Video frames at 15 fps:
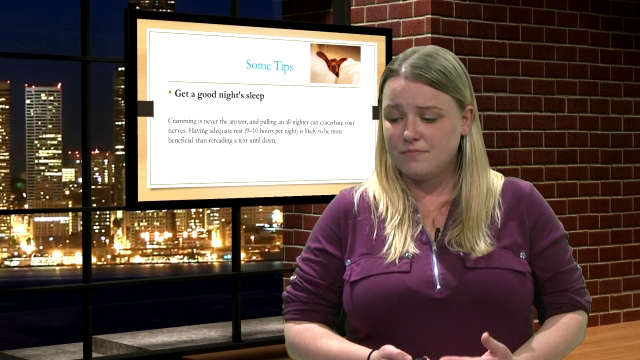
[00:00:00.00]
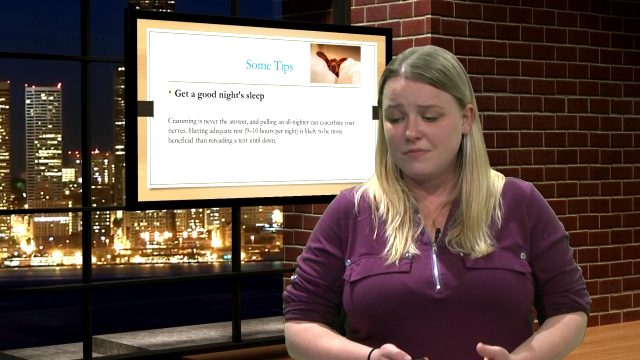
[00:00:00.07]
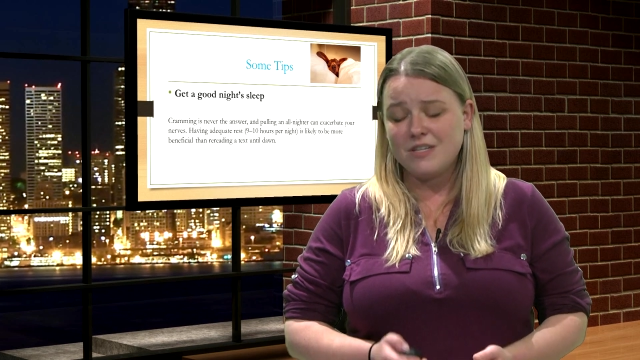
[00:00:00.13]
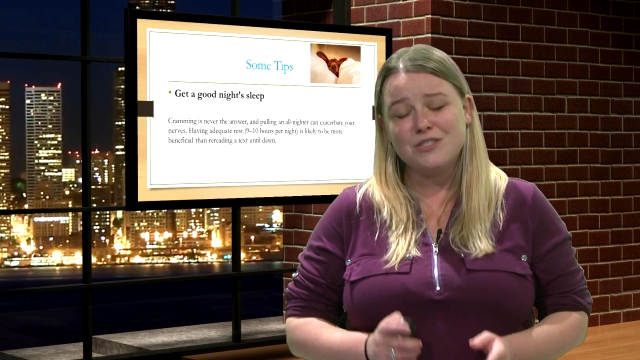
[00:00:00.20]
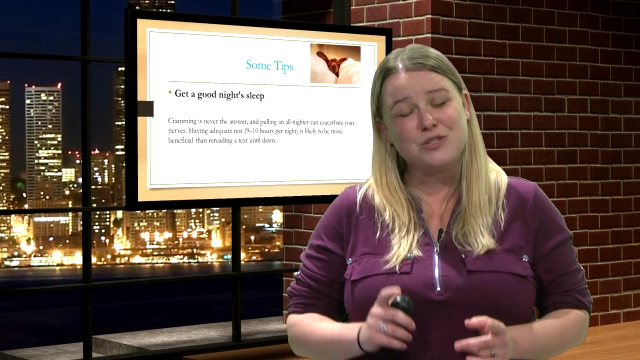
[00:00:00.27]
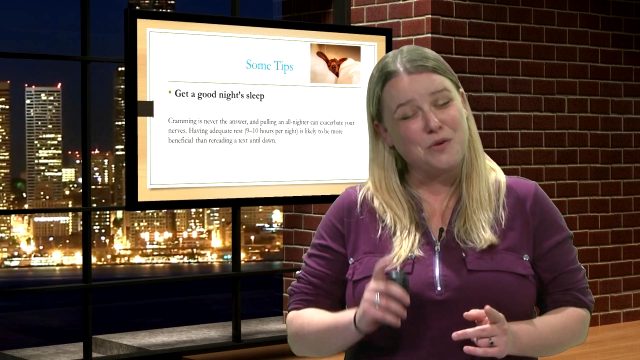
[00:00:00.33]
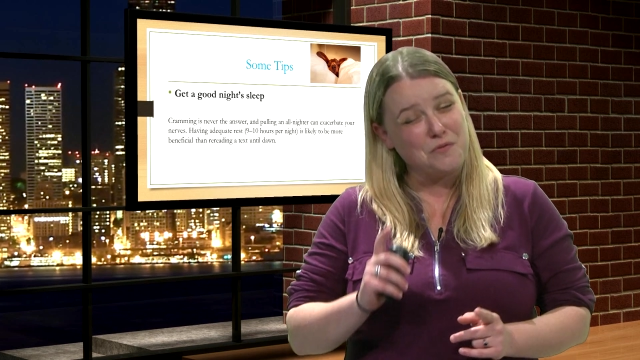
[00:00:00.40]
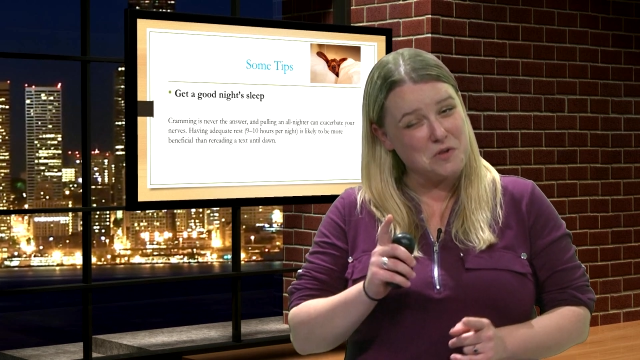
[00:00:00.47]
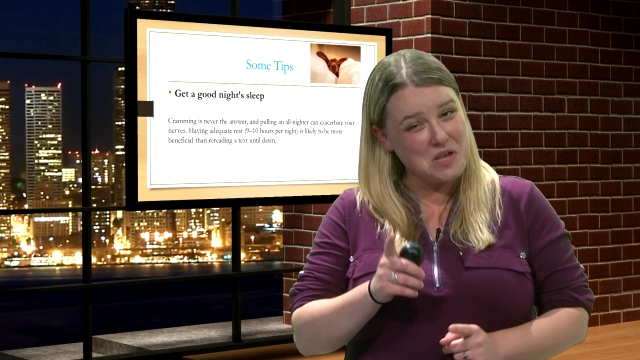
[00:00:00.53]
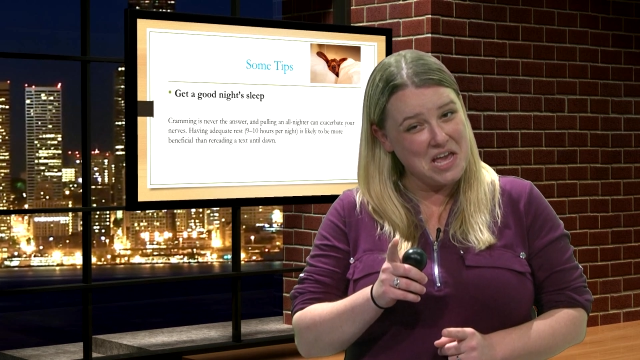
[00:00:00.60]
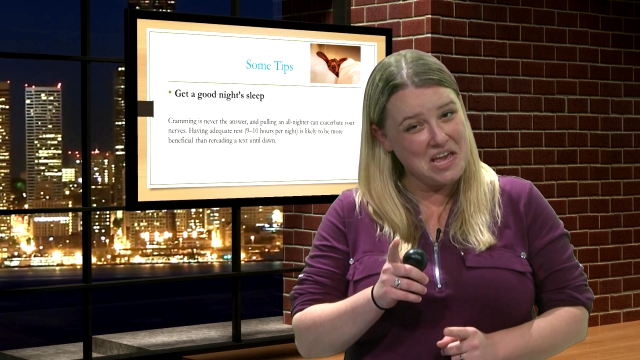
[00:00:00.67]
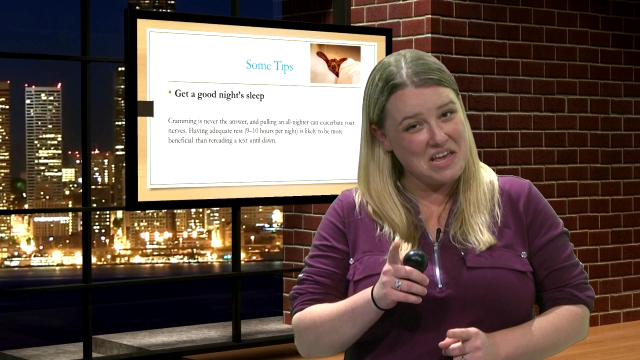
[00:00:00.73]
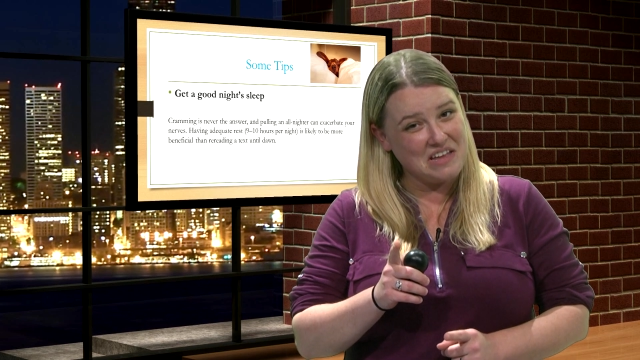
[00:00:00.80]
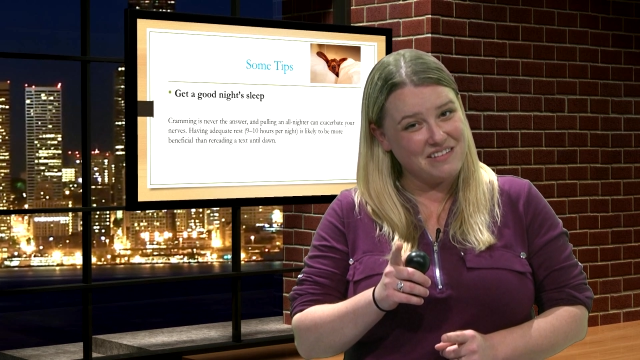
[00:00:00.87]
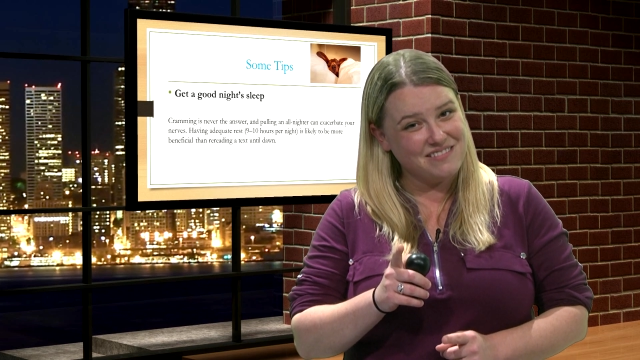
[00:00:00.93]
So if you
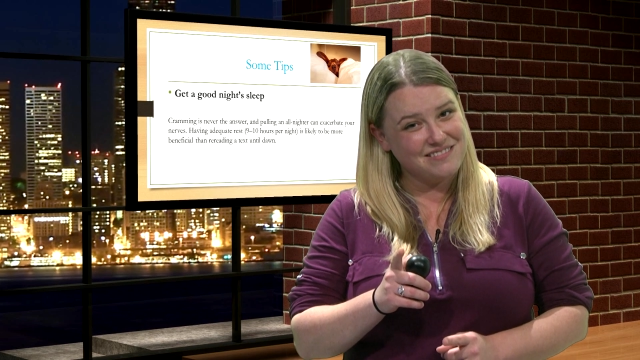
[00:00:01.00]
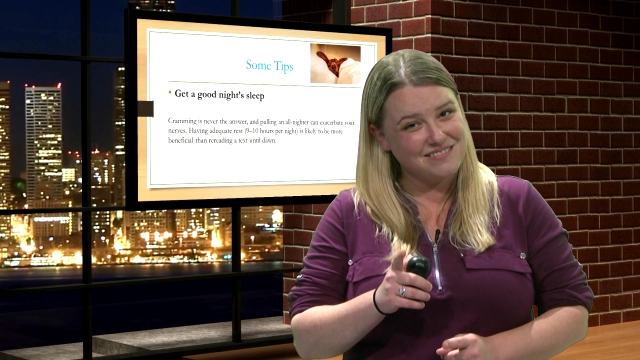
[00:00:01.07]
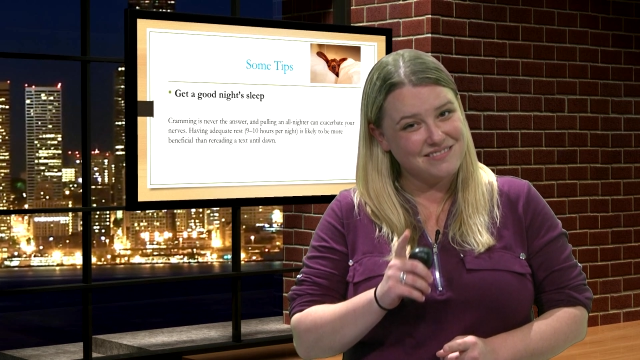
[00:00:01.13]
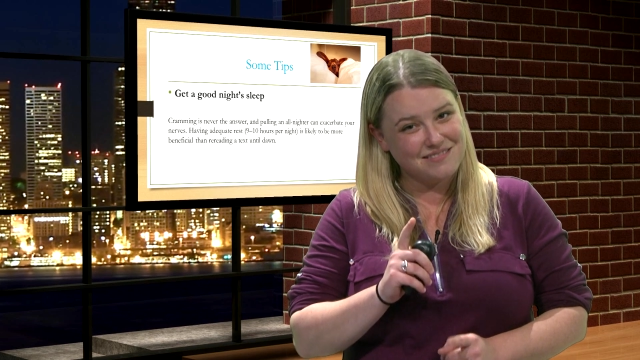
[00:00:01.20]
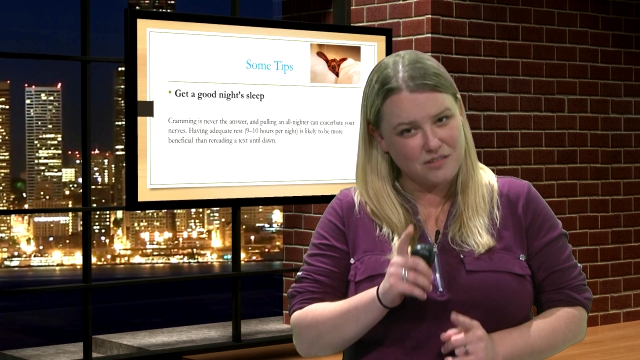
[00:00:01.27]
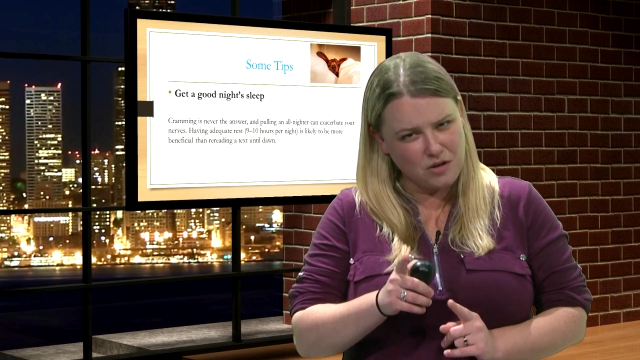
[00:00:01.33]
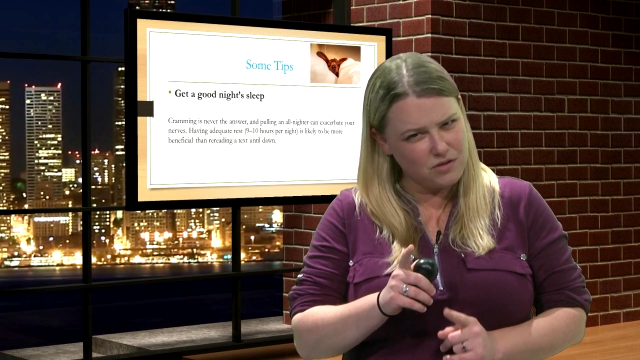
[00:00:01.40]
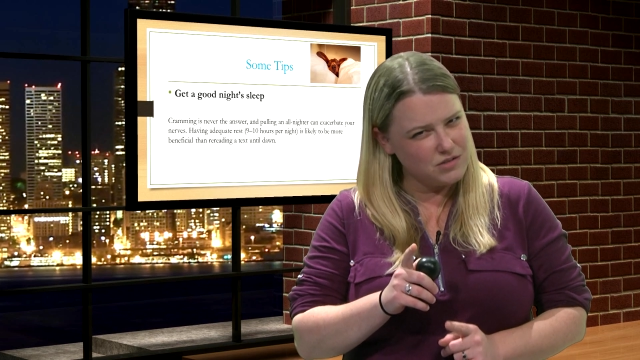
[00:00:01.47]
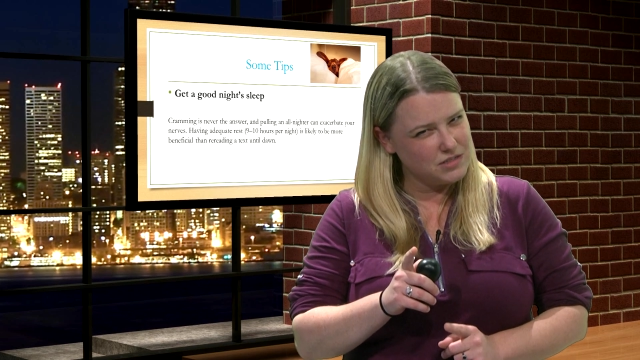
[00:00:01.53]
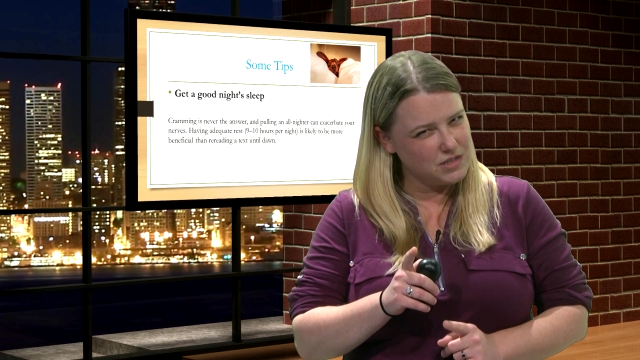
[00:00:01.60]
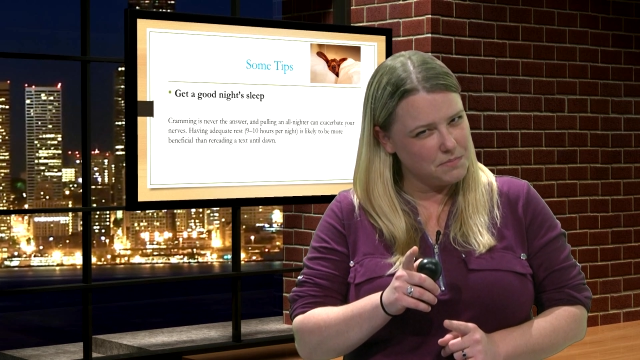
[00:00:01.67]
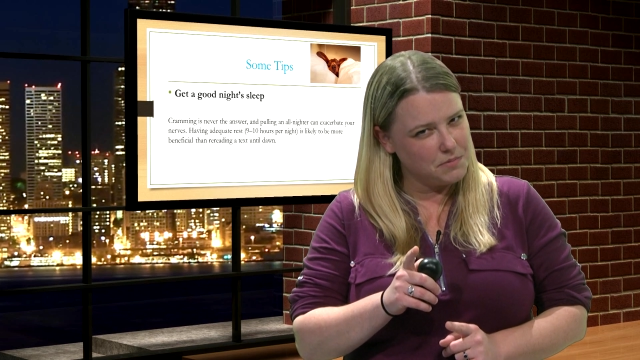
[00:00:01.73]
can, go to sleep